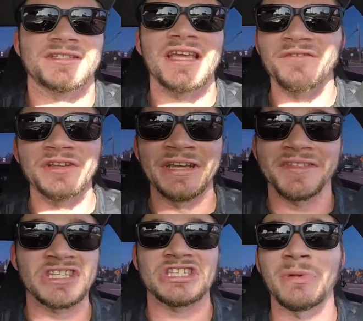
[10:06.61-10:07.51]
Definitely
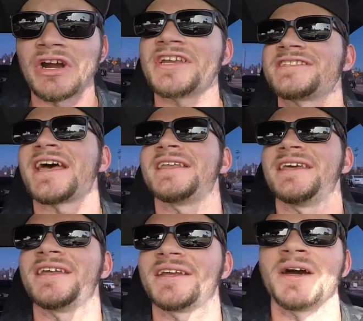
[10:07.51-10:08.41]
not the smartest
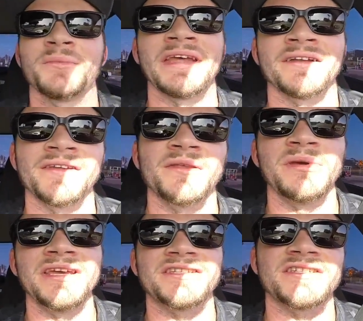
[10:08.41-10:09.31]
idea to come down to the
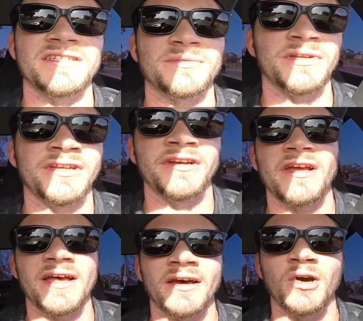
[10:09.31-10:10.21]
beach when you're
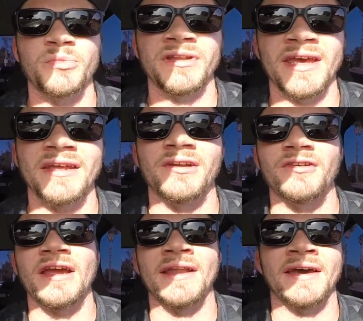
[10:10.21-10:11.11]
open header
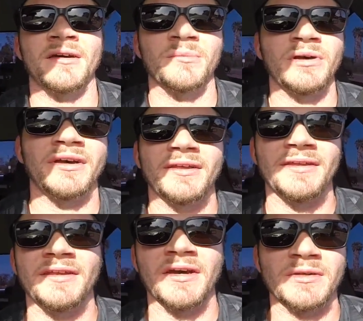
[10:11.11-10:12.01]
right now, but
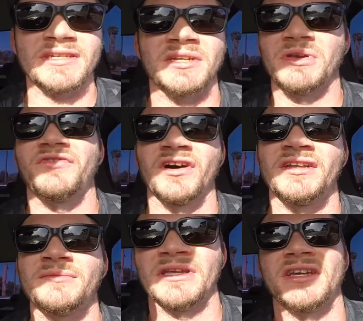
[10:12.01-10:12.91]
you know, it's gonna be
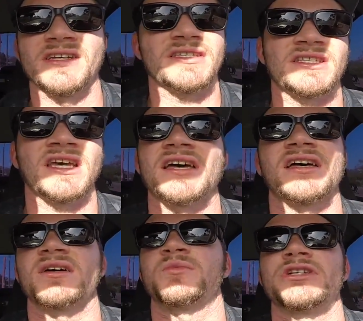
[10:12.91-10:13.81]
fun because
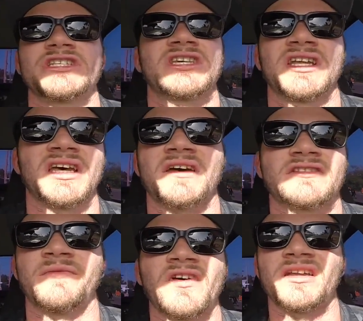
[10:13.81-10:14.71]
we're just gonna have
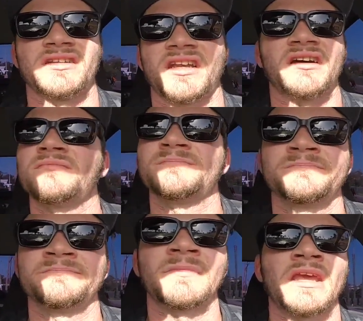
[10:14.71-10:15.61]
some fun, you know.
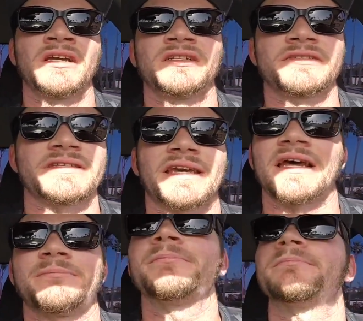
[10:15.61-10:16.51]
It's
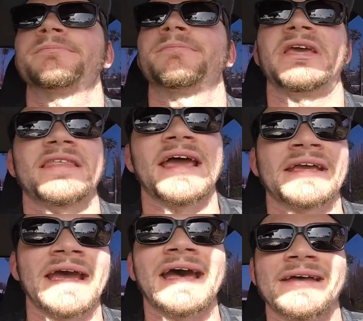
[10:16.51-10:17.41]
gonna be
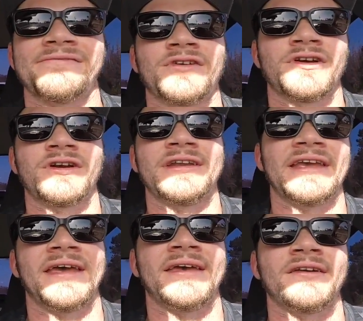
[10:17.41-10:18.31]
that guy for a
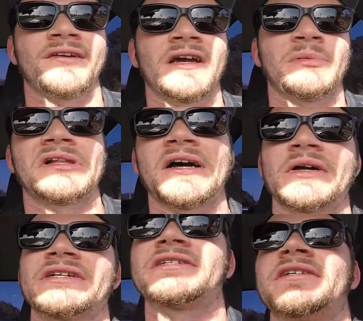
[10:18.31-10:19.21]
day or a couple
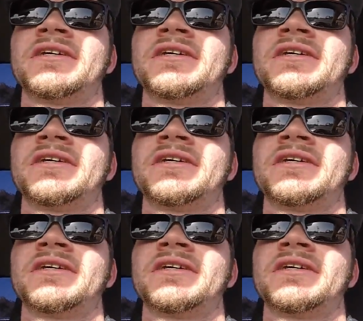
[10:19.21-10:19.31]
hours.